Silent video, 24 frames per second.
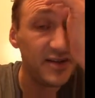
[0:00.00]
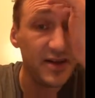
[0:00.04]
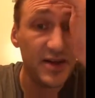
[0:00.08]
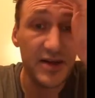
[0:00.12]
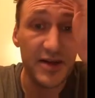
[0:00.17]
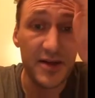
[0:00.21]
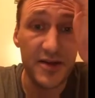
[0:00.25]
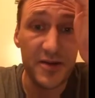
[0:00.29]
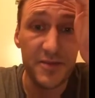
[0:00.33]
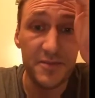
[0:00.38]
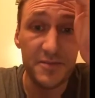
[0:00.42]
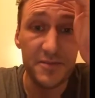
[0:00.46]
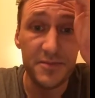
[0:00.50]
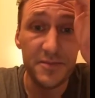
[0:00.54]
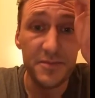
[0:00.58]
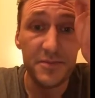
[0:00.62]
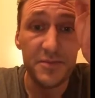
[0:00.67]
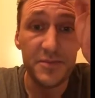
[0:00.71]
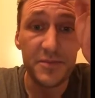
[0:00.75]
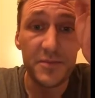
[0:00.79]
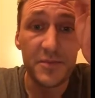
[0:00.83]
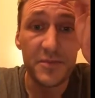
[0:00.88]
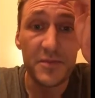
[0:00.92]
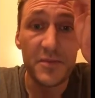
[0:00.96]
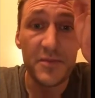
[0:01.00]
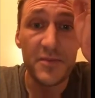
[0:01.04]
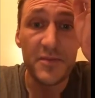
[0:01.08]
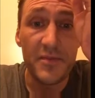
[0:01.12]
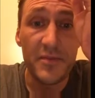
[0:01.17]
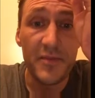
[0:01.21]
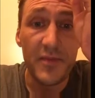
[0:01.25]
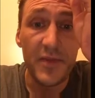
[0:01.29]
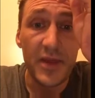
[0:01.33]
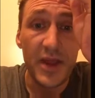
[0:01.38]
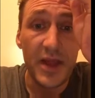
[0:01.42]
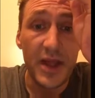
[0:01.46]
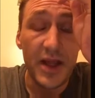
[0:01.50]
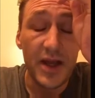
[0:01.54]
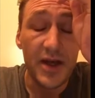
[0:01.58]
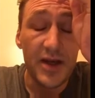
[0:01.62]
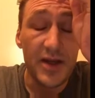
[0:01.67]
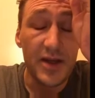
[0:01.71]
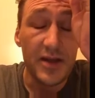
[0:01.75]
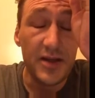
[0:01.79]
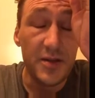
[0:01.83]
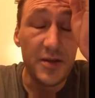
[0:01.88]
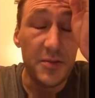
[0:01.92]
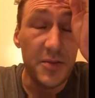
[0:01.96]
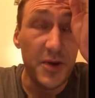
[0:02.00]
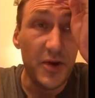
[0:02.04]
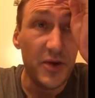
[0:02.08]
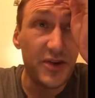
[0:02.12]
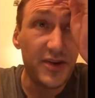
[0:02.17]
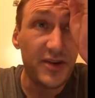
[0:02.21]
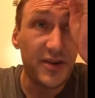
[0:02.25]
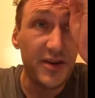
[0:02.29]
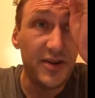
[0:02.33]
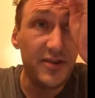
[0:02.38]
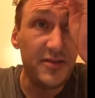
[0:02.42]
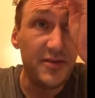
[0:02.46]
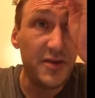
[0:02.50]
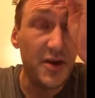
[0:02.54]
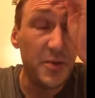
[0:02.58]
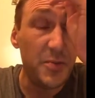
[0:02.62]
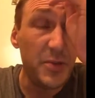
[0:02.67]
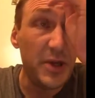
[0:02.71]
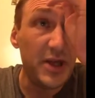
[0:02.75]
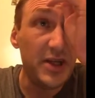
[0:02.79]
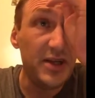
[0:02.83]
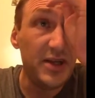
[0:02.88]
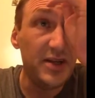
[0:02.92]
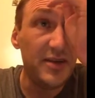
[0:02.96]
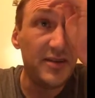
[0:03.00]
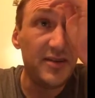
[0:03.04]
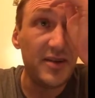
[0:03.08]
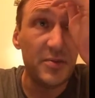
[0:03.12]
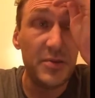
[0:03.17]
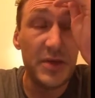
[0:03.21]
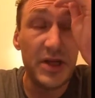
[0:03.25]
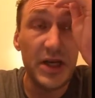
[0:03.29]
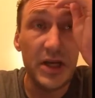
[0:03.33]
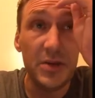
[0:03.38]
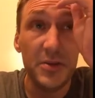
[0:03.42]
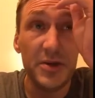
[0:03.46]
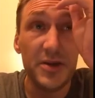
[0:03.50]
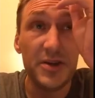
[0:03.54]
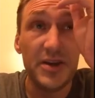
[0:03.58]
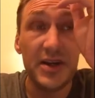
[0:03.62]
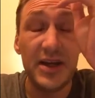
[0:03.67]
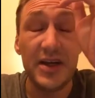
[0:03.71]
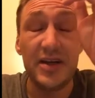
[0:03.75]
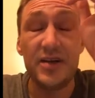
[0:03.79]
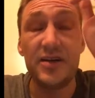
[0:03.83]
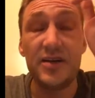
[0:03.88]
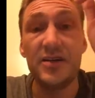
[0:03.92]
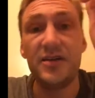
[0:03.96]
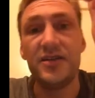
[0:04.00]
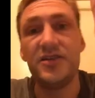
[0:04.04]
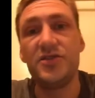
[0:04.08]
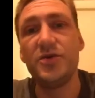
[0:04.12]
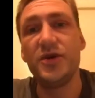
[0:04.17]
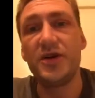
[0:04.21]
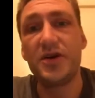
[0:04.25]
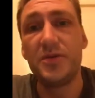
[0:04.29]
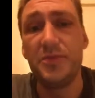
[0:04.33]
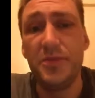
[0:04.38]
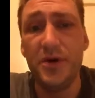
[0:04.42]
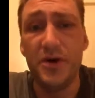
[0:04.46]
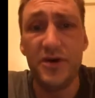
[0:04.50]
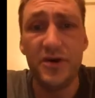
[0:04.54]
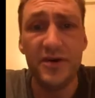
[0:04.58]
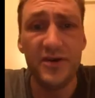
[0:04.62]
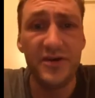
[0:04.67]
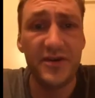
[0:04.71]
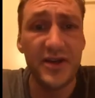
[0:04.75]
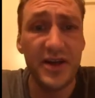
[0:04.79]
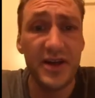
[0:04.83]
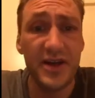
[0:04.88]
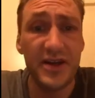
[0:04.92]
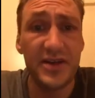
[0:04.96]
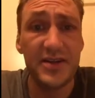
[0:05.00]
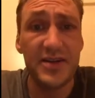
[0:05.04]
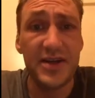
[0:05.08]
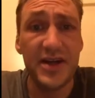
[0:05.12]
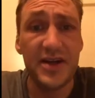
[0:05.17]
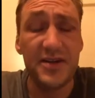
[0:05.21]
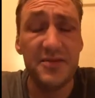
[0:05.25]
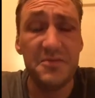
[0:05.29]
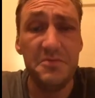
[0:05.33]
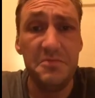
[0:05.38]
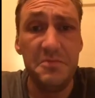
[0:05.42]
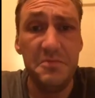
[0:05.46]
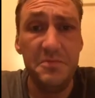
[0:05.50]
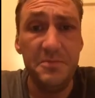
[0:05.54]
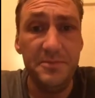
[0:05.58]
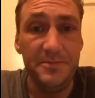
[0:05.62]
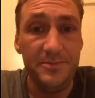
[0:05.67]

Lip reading: The most opinions I've been able to get on a Twitter poll is like 10.